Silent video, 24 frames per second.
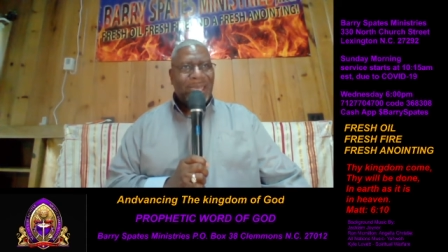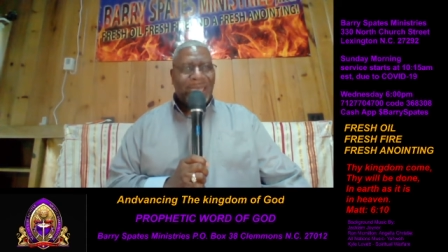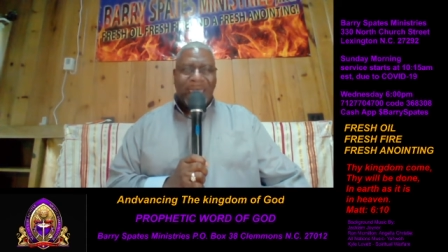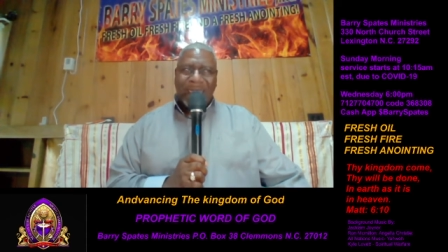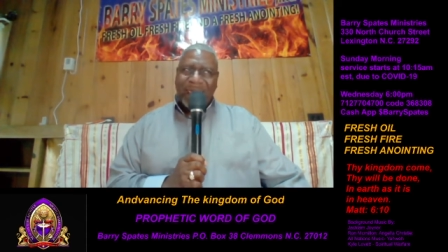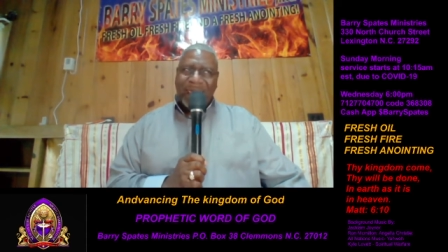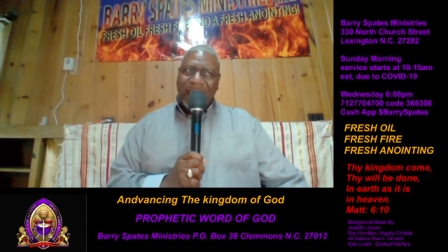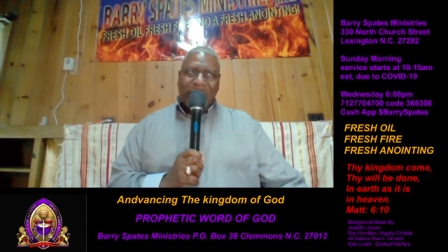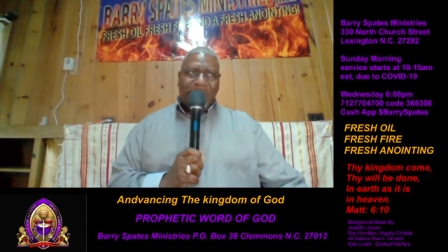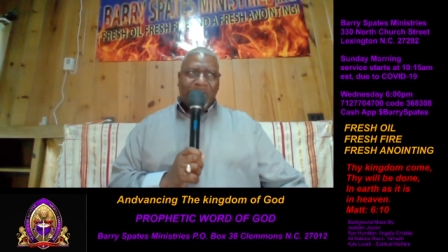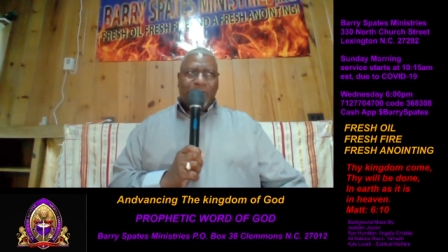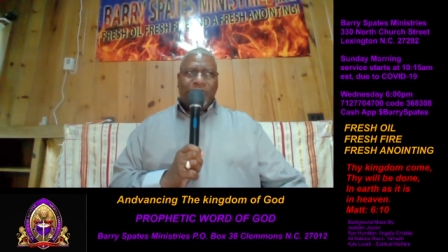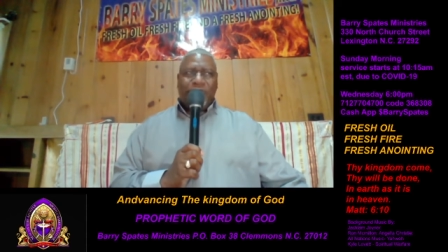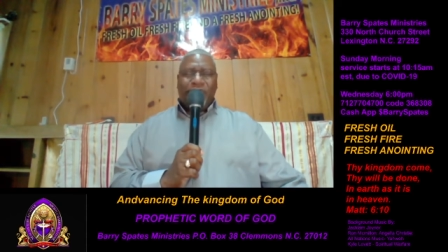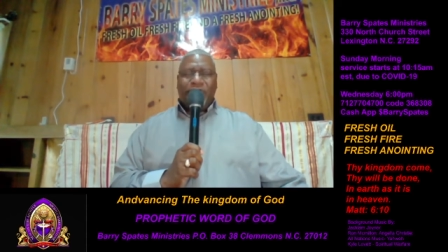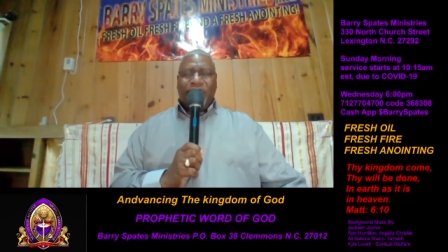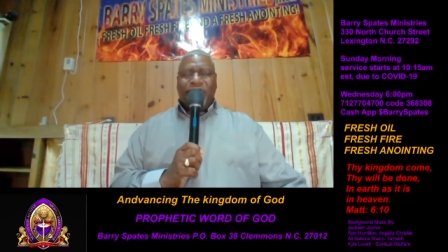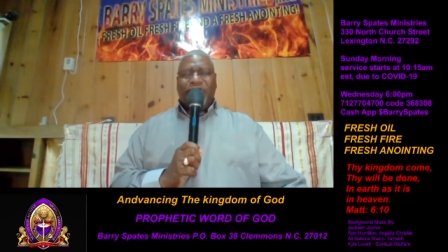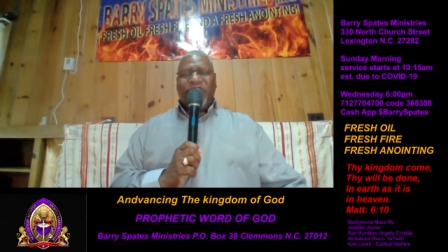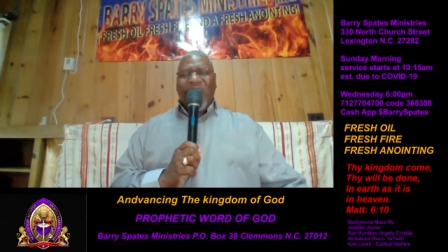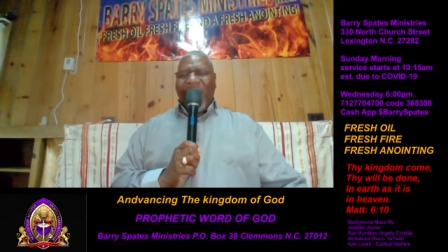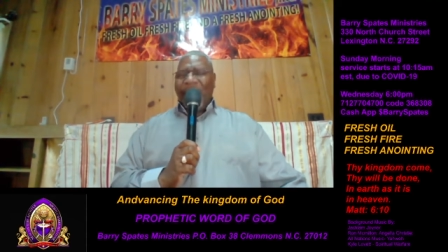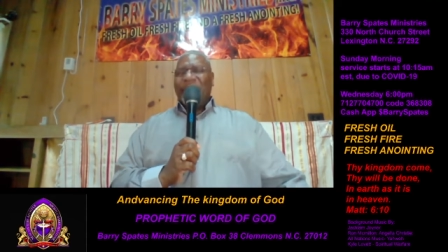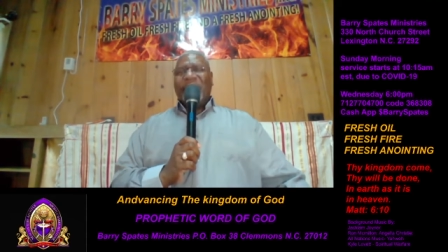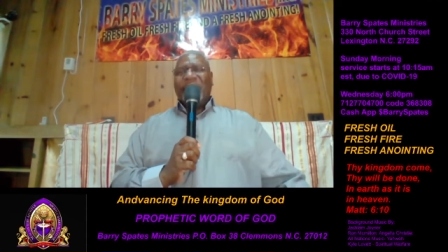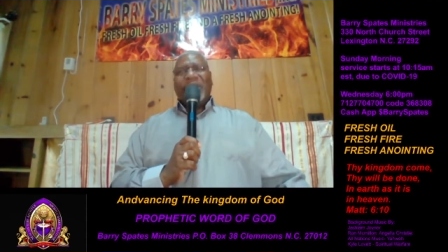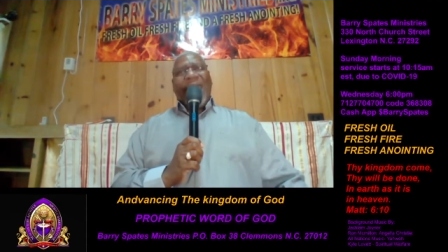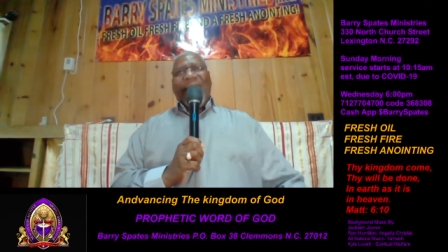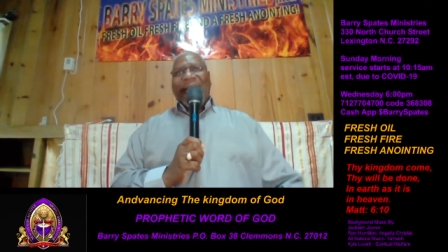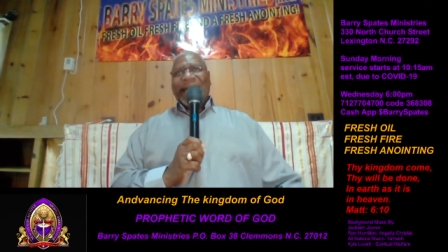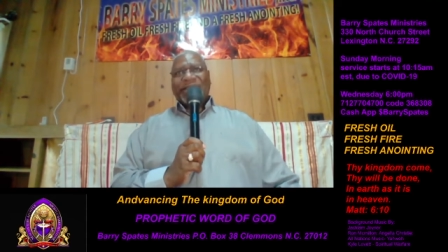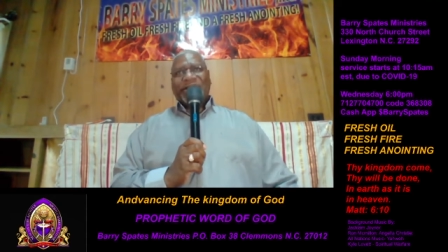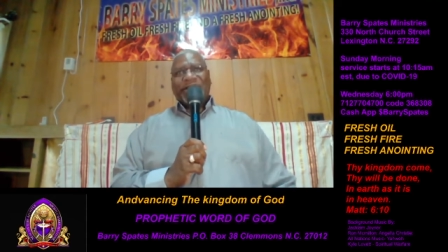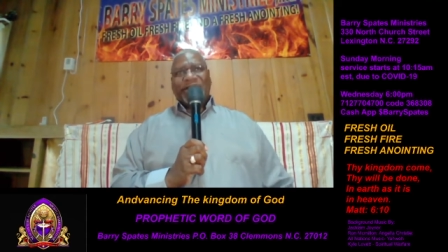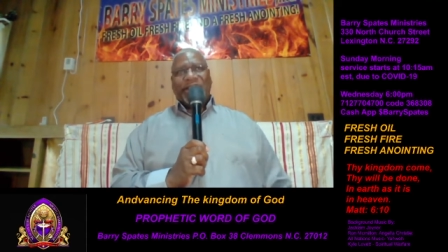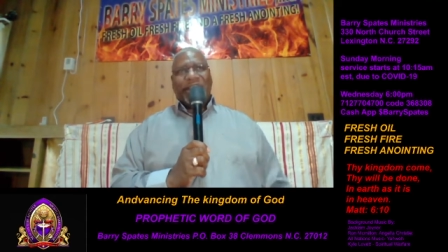He'll
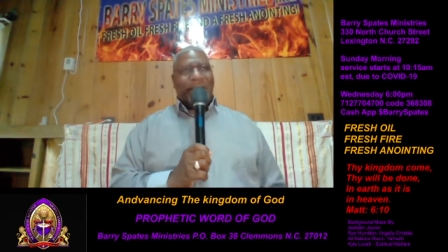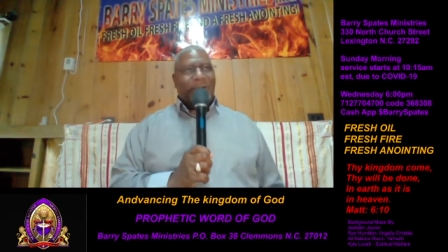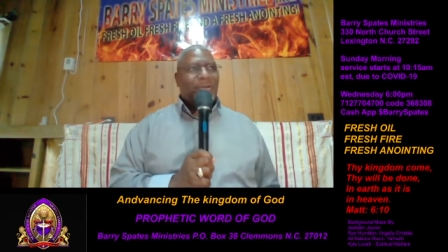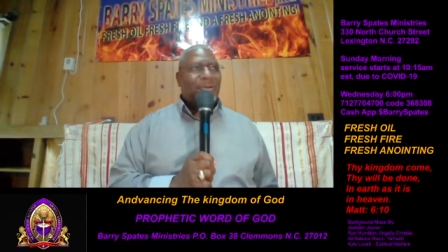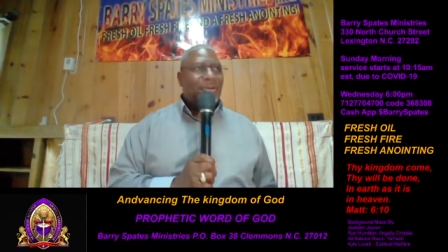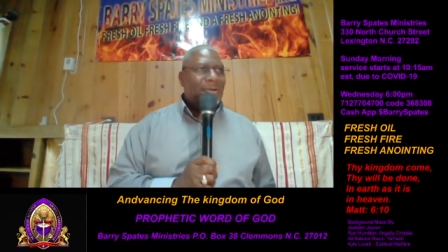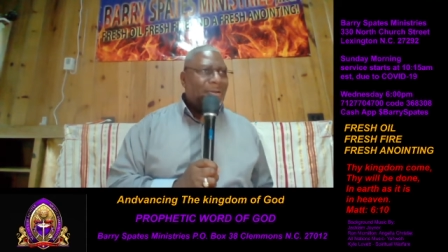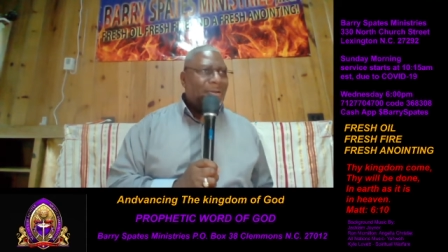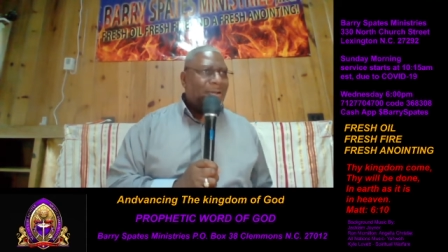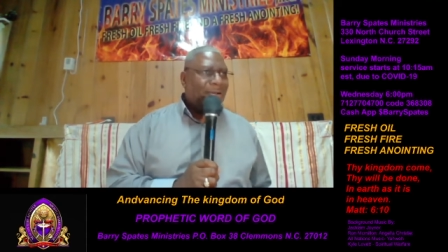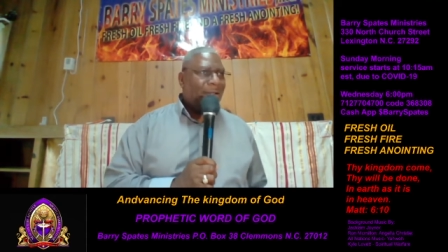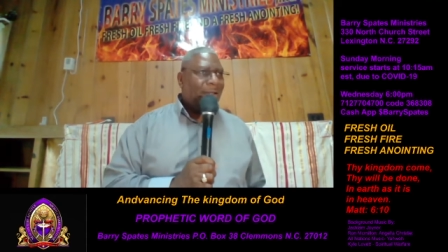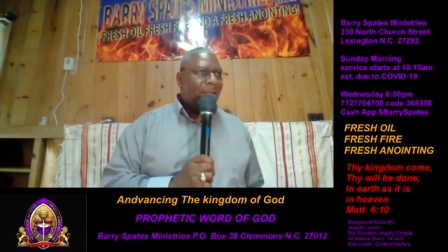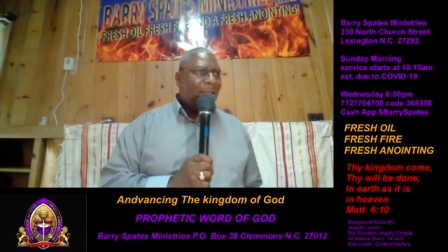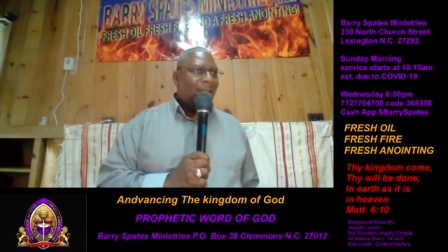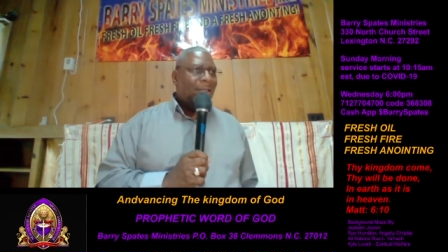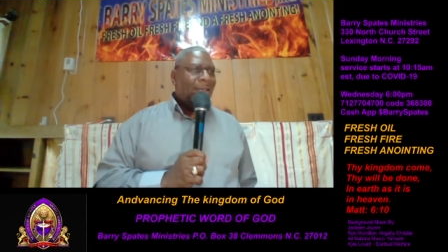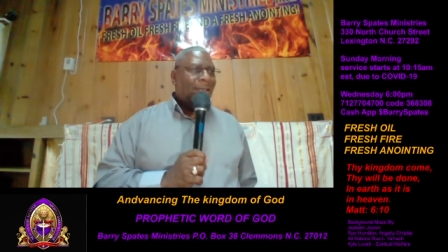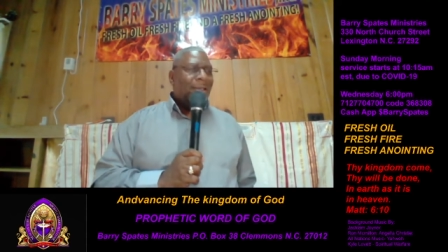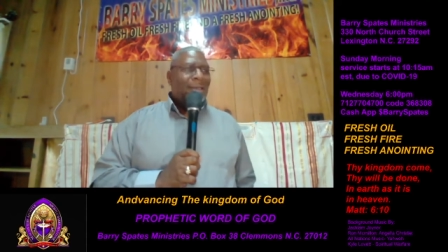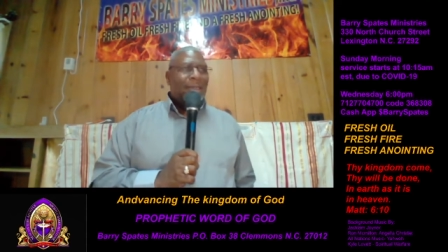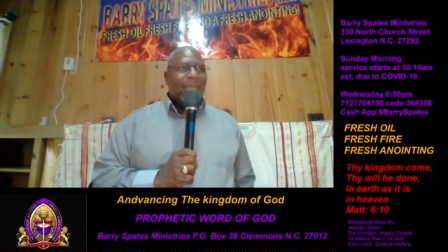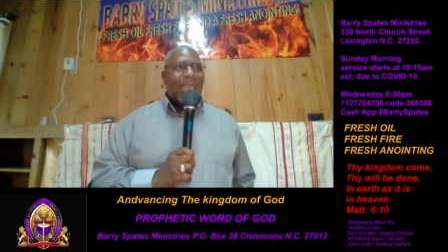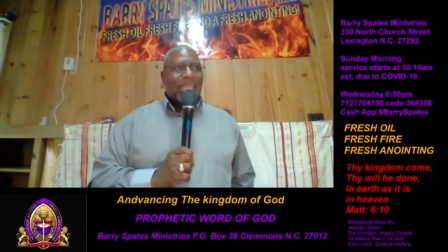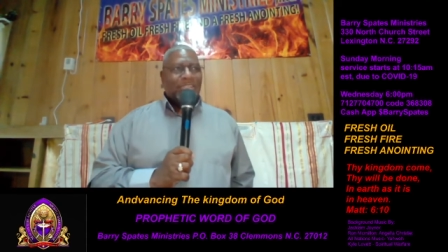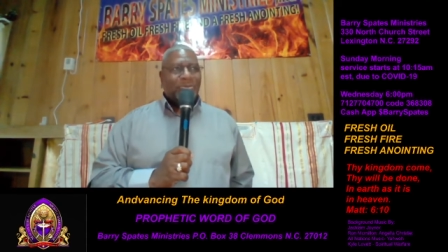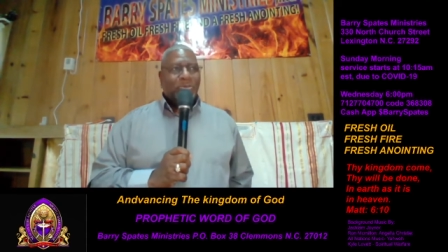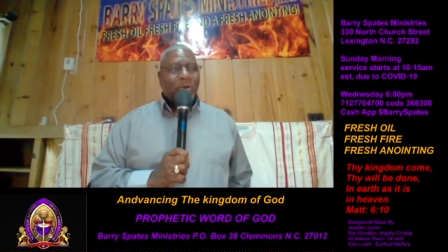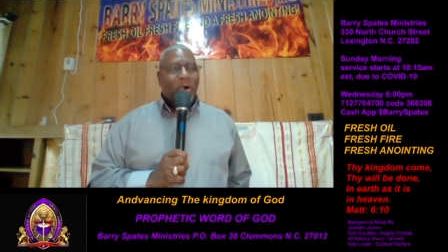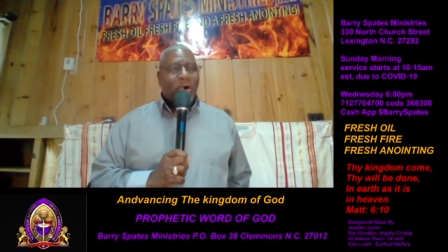flabbergast you. That's why